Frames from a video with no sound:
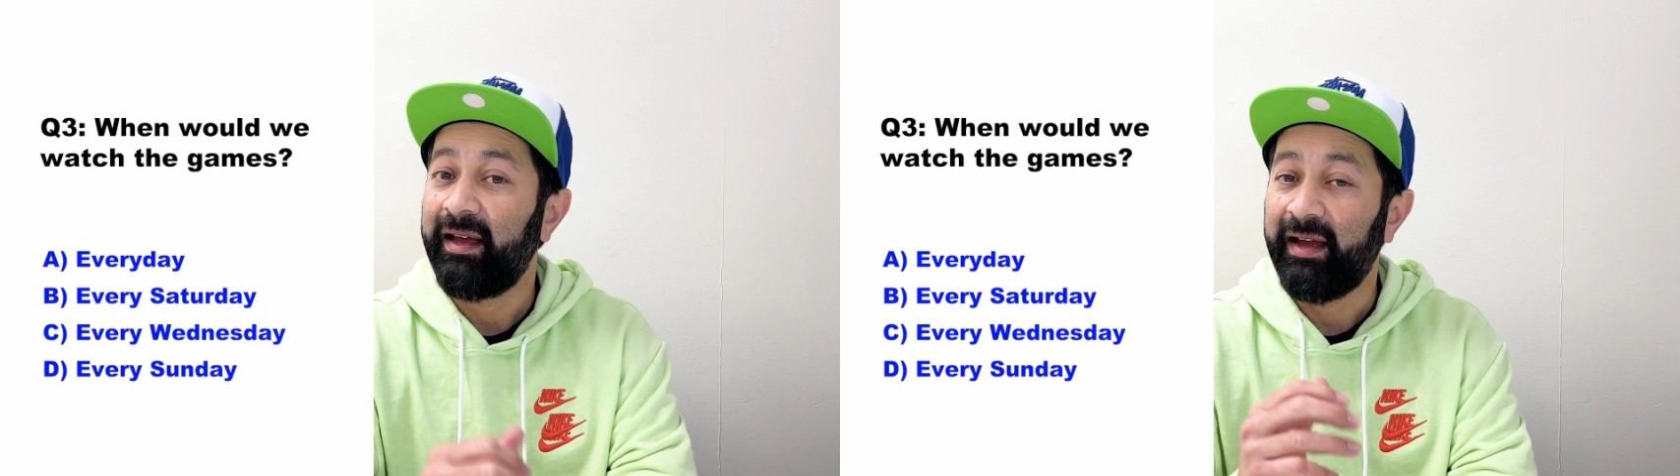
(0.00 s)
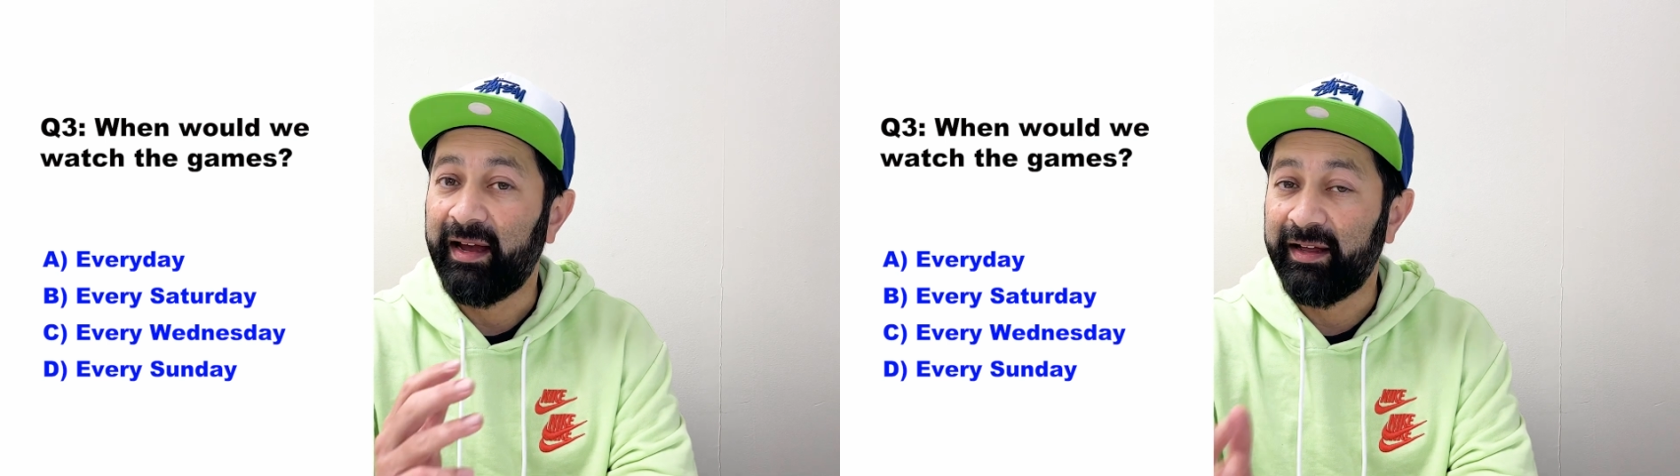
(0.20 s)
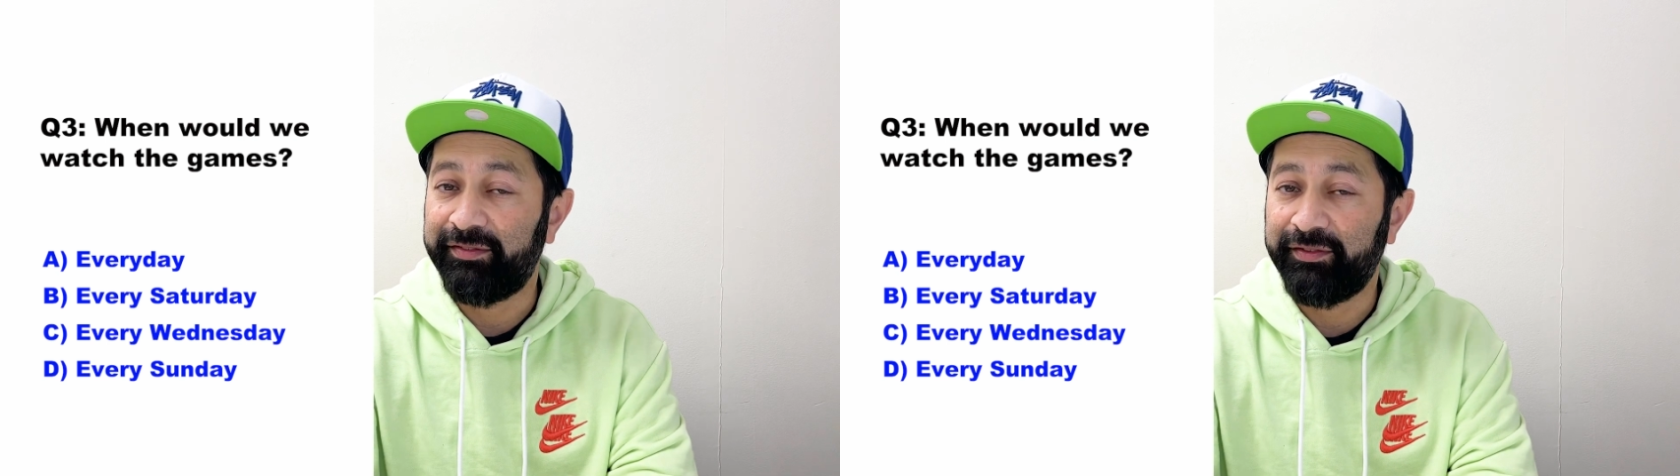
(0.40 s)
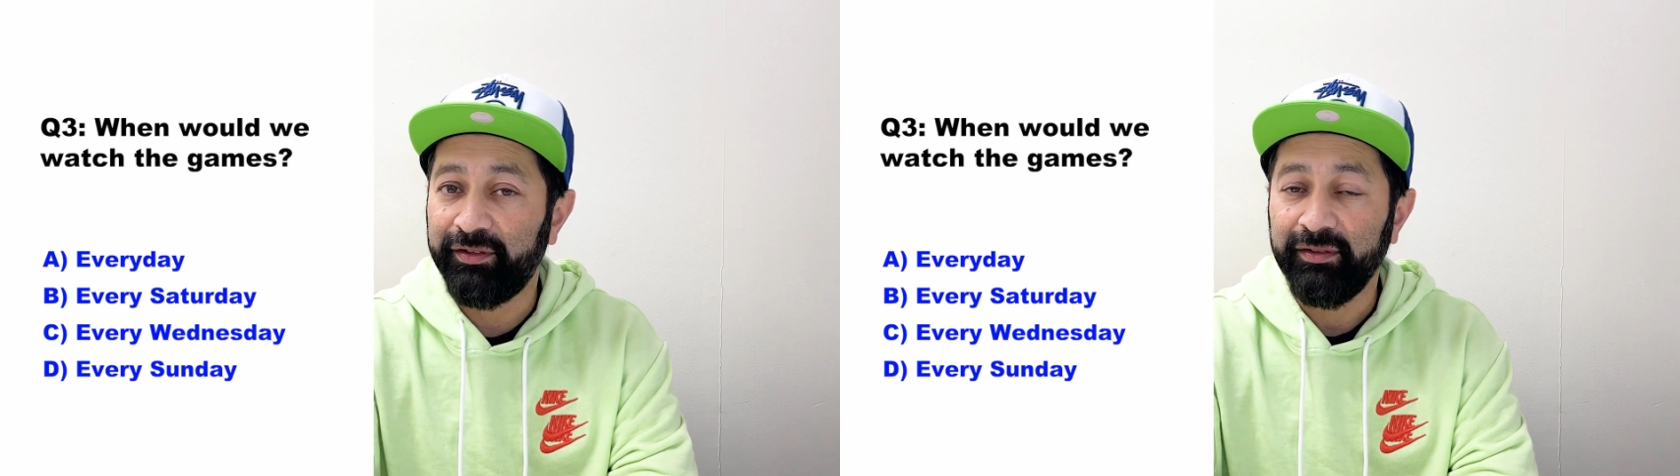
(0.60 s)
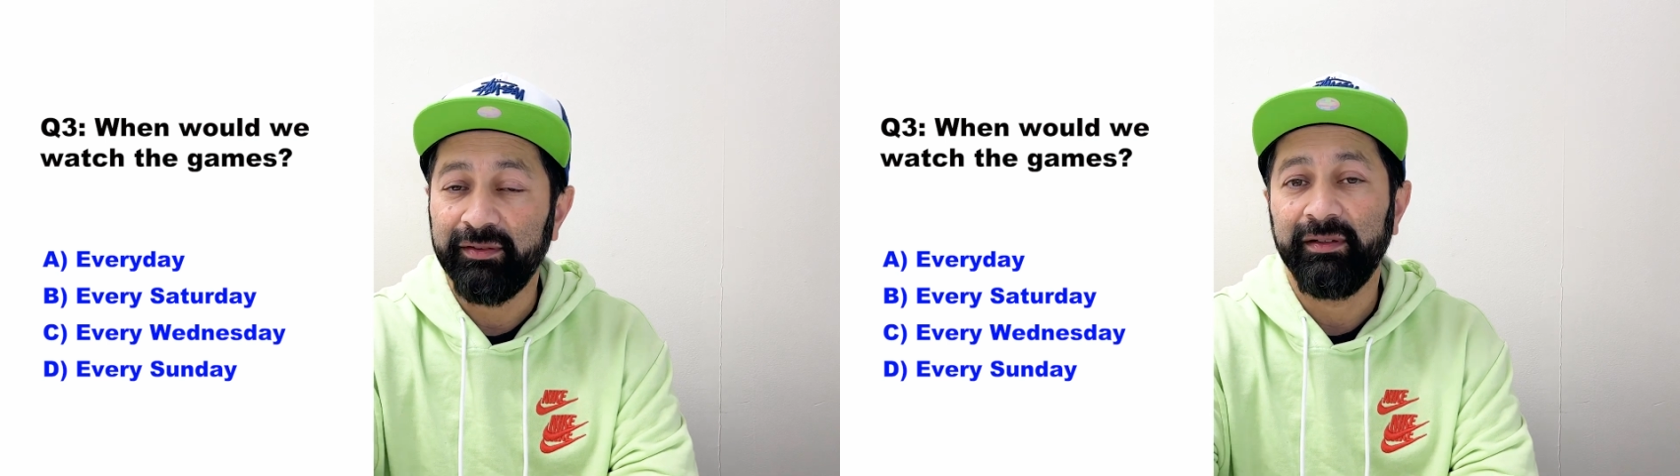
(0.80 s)

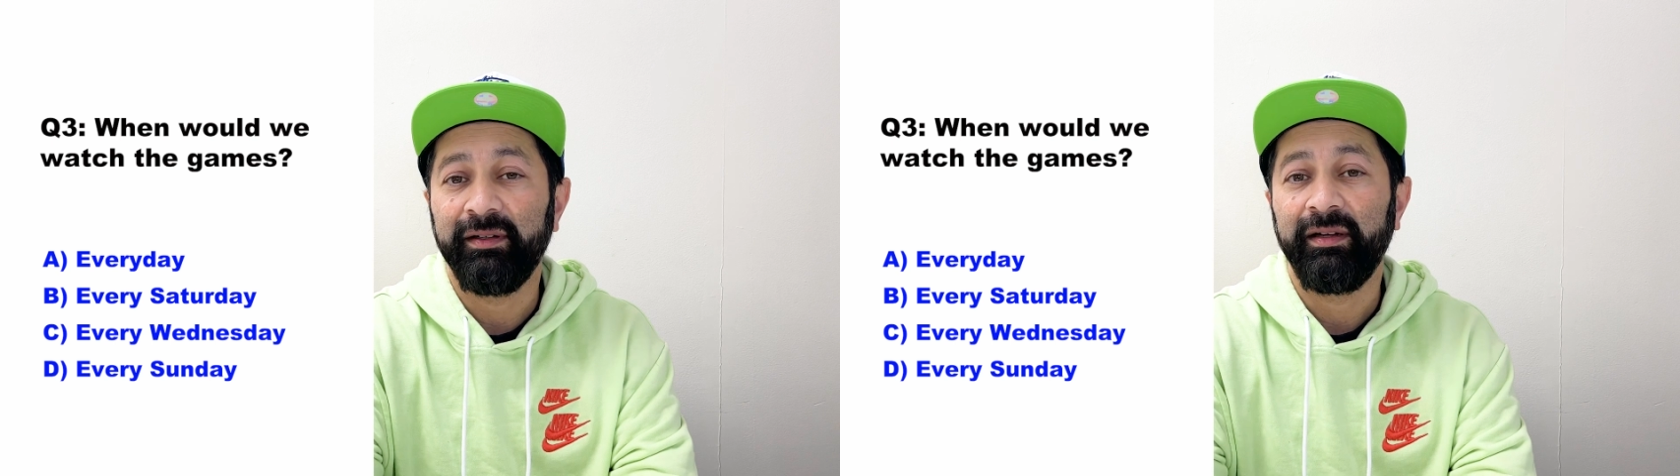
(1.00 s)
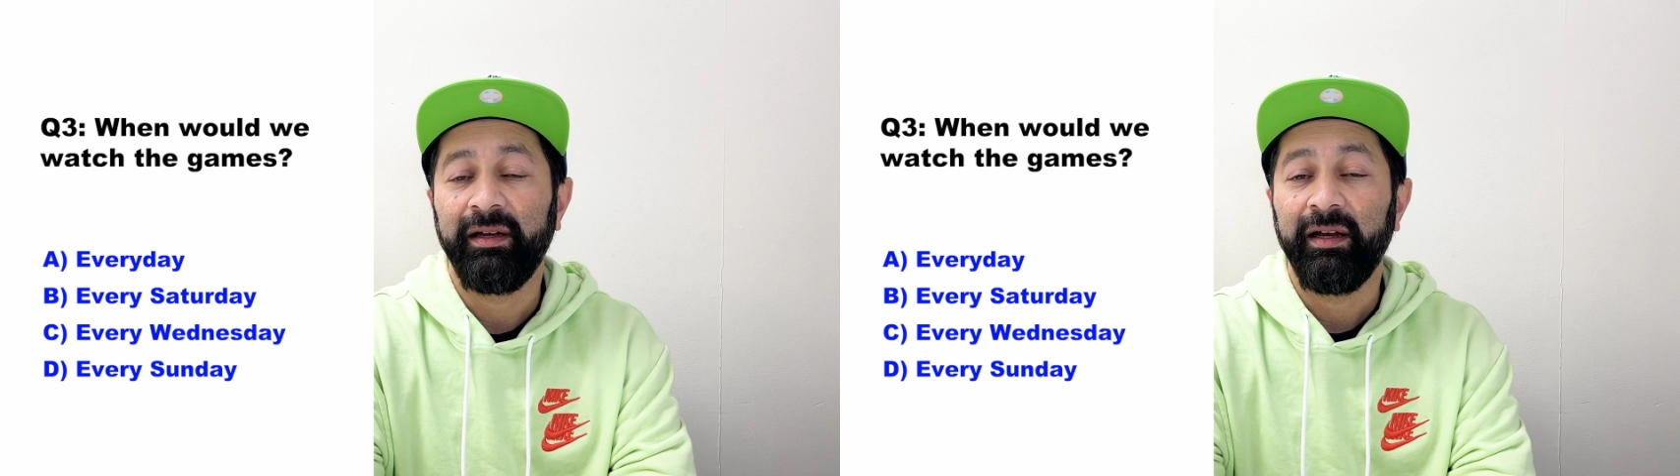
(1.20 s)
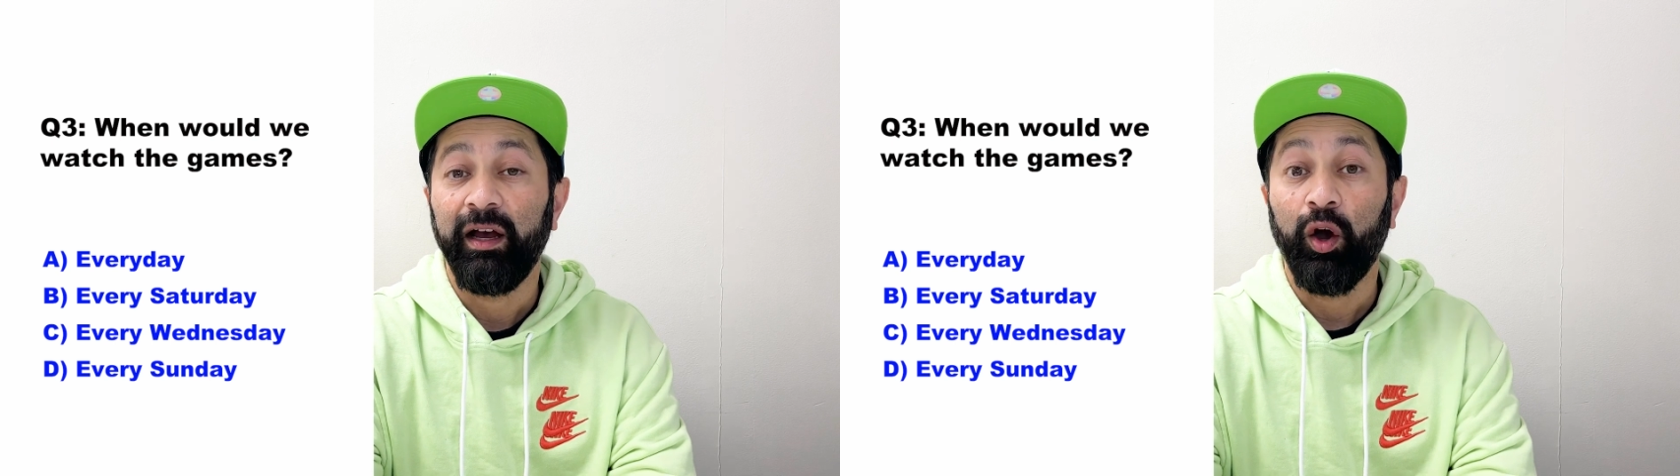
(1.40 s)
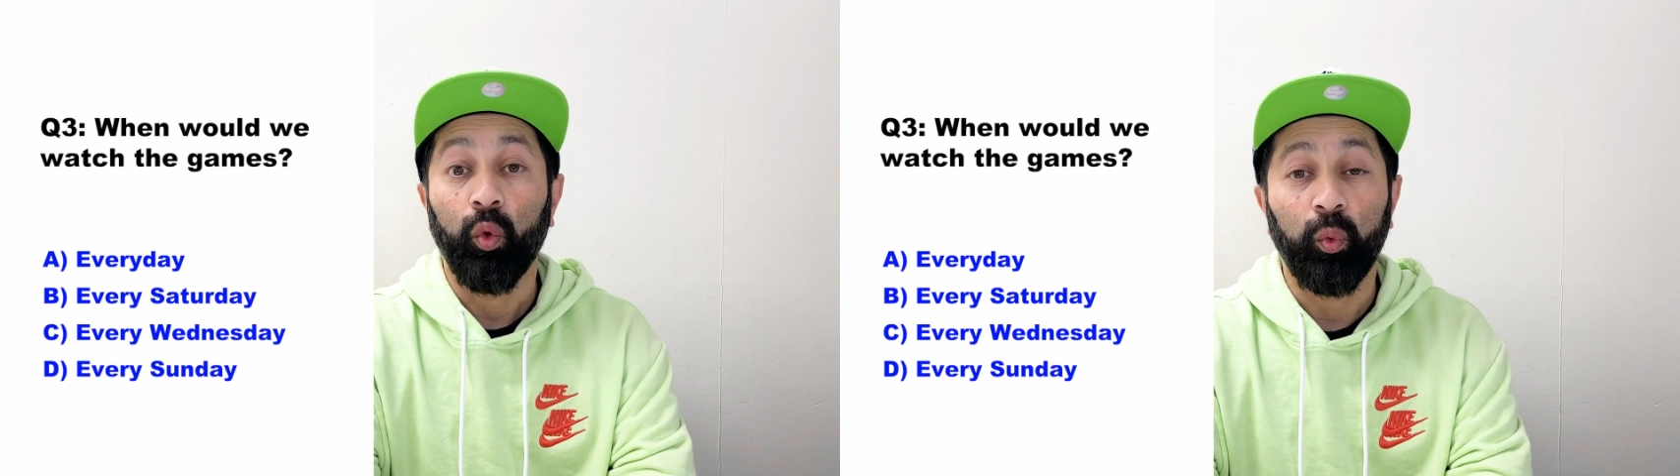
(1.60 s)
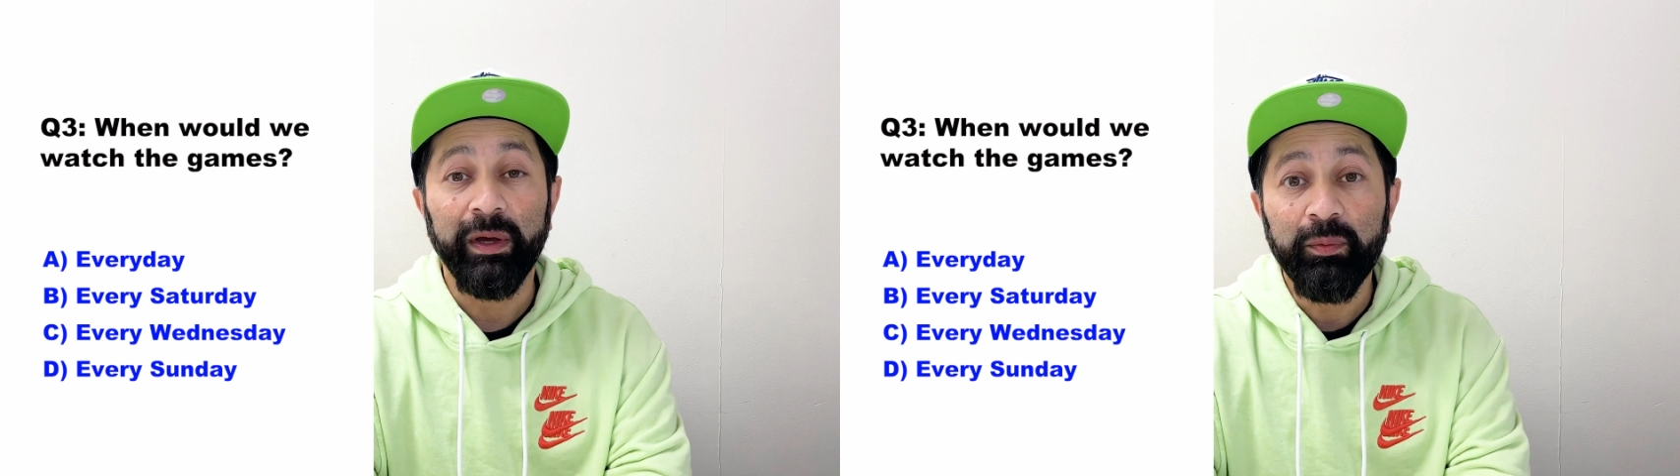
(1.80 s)
Answer,
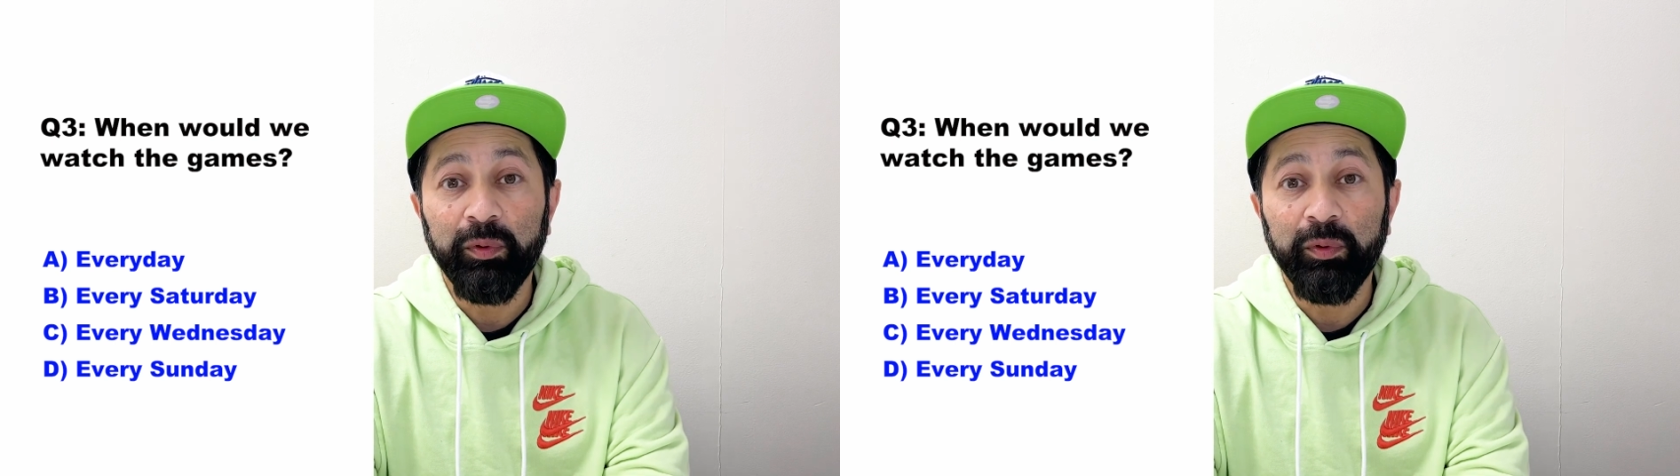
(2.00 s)
we